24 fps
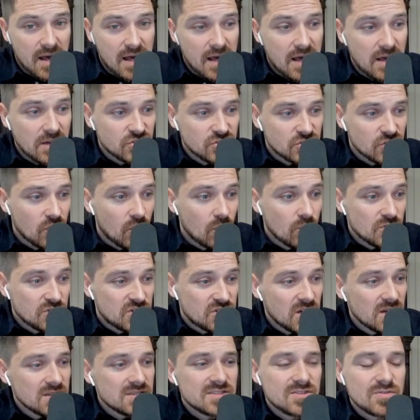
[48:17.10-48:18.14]
so
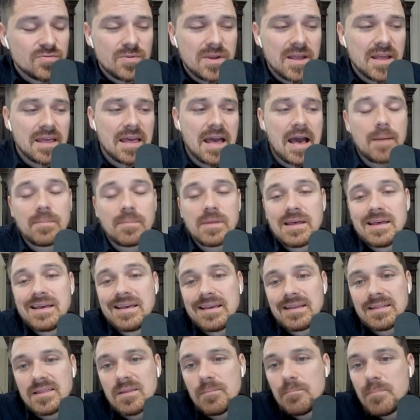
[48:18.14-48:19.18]
just to recap,
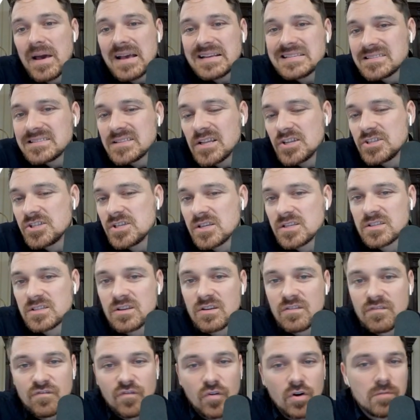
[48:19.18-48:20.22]
the best niches
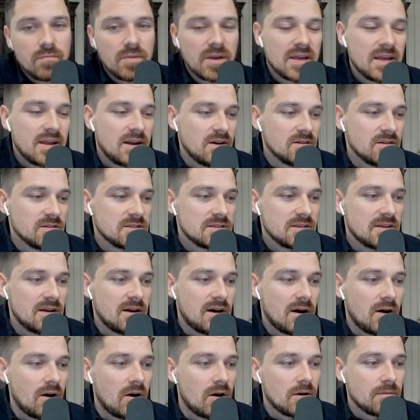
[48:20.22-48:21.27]
for beginners
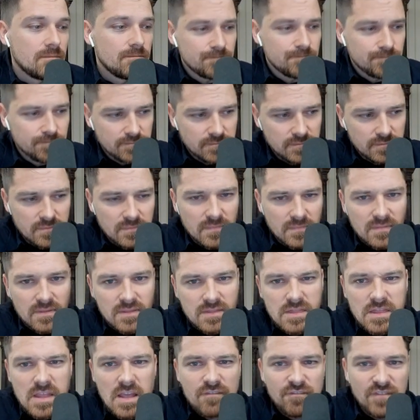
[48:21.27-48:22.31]
are
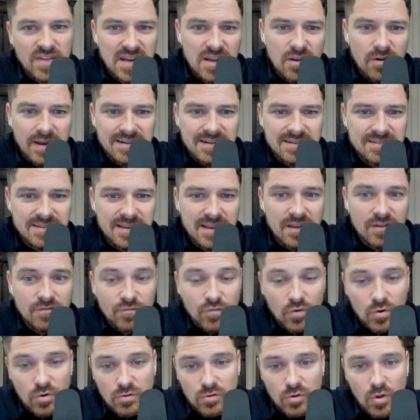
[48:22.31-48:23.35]
video editing
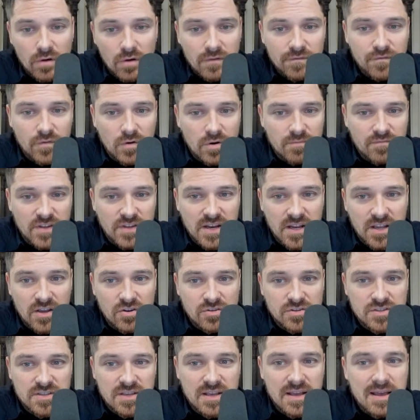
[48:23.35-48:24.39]
for long form
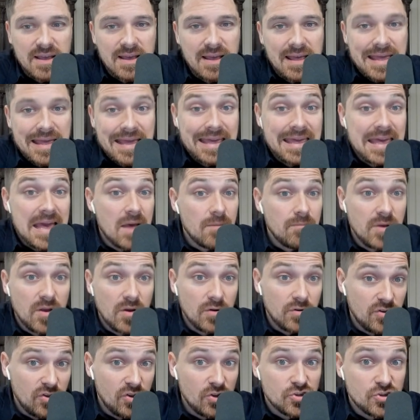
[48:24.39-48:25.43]
videos. It can be
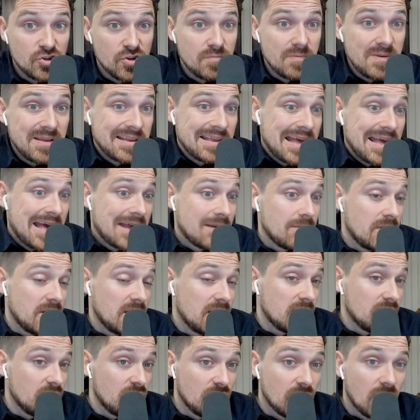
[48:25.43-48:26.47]
on YouTube, it can
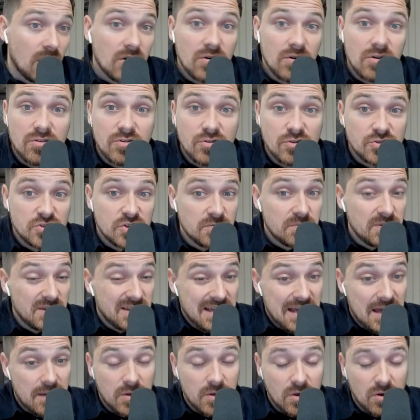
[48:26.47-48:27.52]
be not on YouTube, it
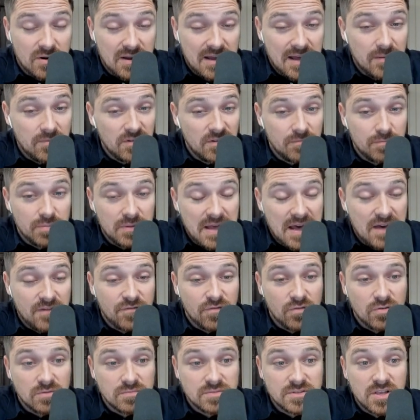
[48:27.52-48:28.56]
can be on other
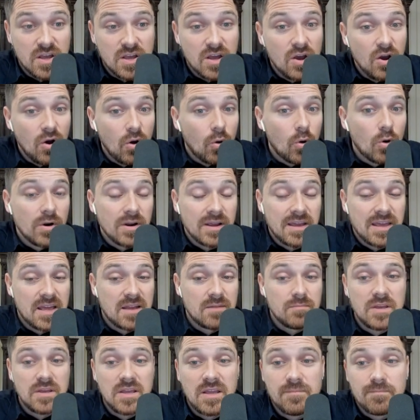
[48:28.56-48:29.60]
platforms, or it can
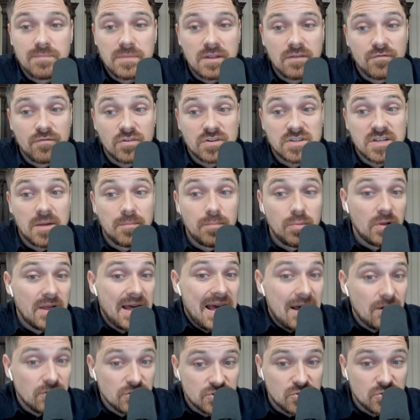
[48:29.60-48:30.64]
be, for example,
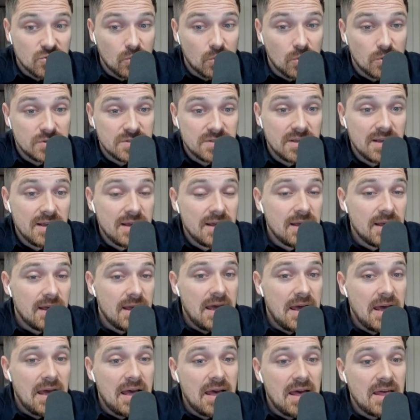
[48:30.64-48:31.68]
house tours
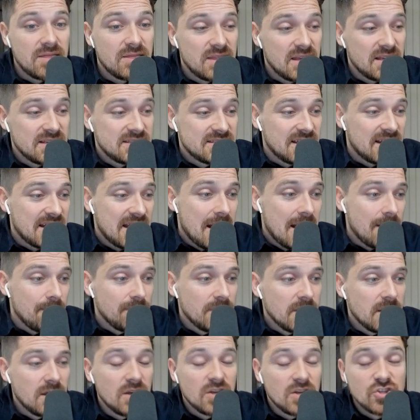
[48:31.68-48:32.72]
and things like that.
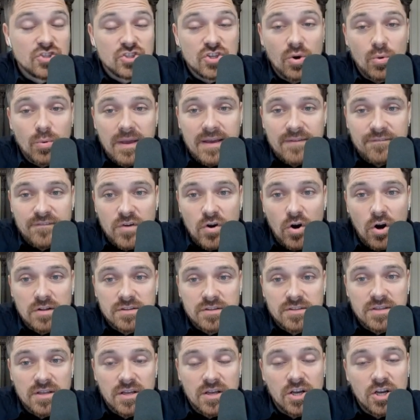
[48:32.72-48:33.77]
So we have
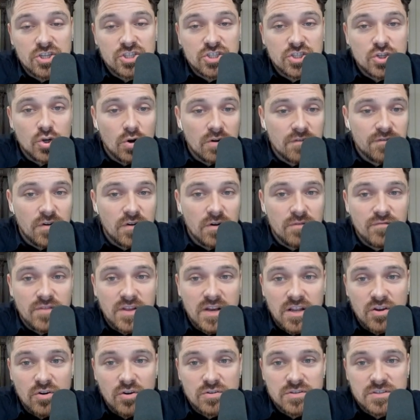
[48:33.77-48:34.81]
got short form
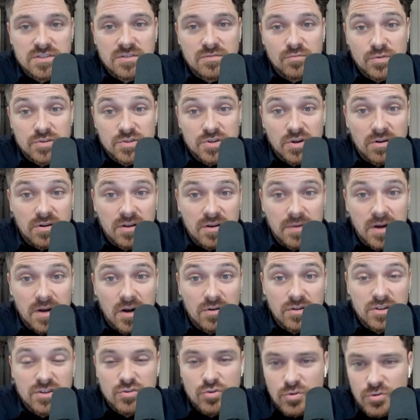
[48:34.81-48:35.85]
videos. We're talking
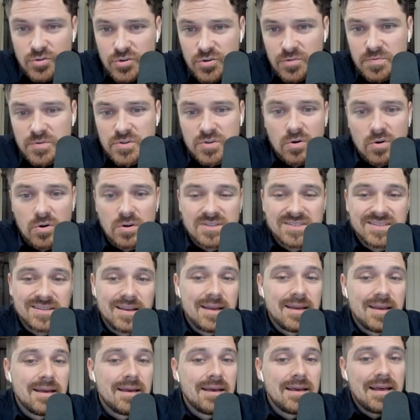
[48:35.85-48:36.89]
about YouTube Shorts,
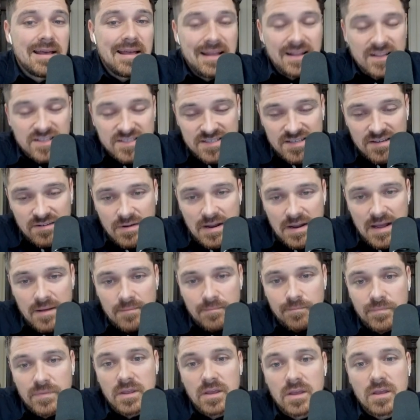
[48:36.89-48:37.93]

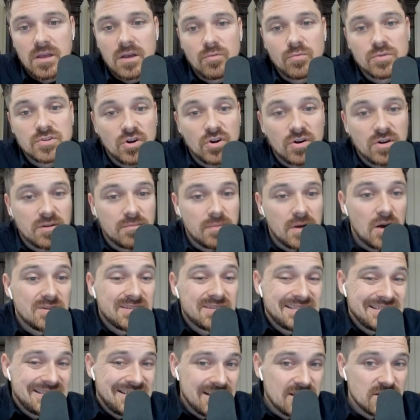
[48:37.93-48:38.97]
Instagram. We're talking
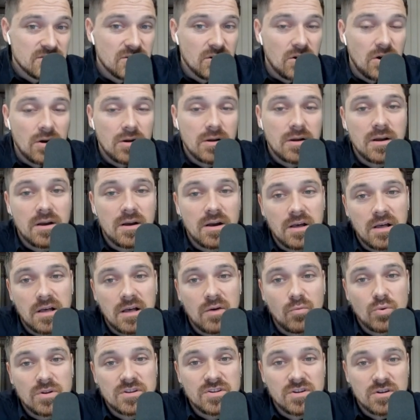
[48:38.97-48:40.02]
about TikTok.
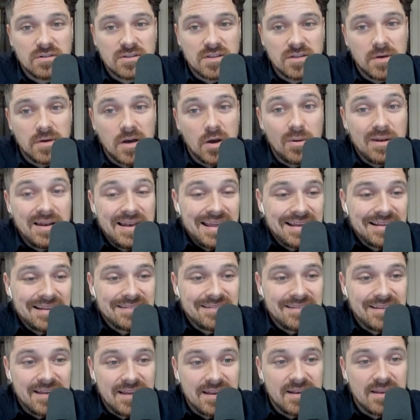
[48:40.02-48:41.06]
We're talking about
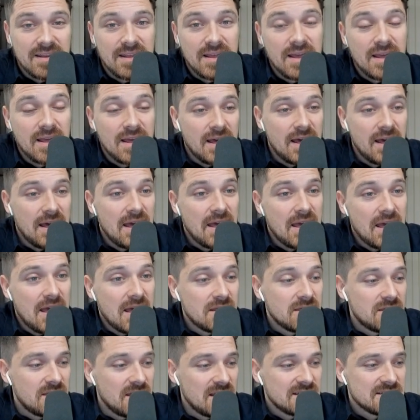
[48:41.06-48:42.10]
LinkedIn
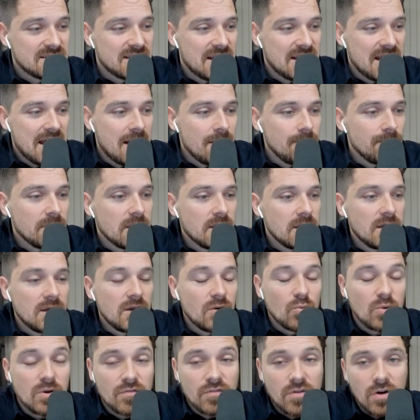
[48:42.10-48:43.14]
and things like that.
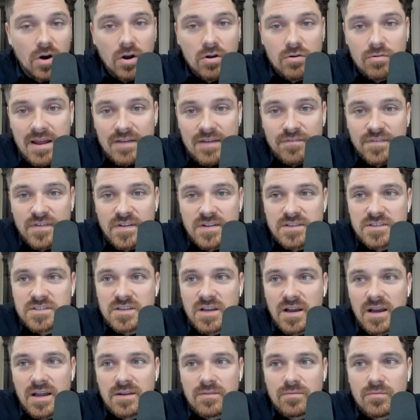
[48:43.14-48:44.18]
We've got graphic
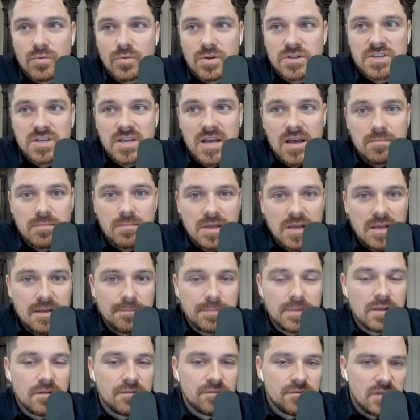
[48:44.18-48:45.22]
design, which can be
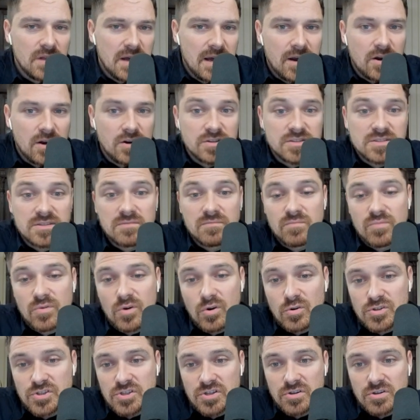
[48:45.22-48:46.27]
flyers,
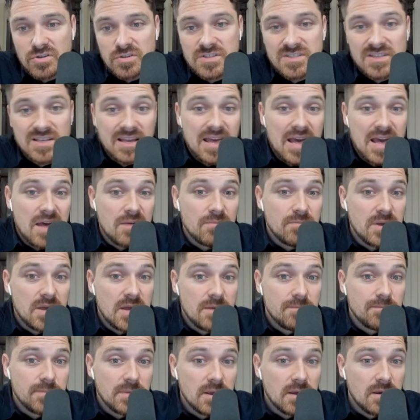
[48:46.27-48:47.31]
brochures. It can
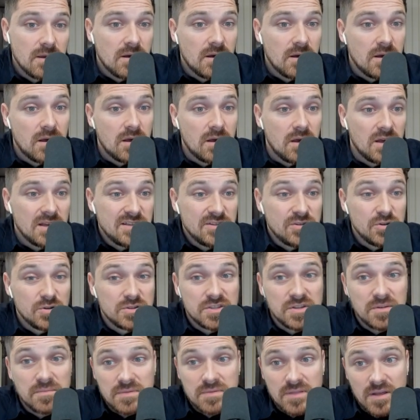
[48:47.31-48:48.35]
be
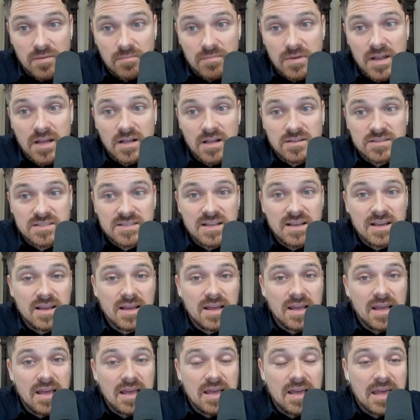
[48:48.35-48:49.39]
YouTube thumbnails.
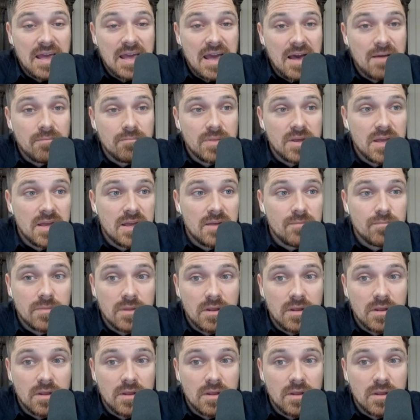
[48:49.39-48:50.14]
It can be,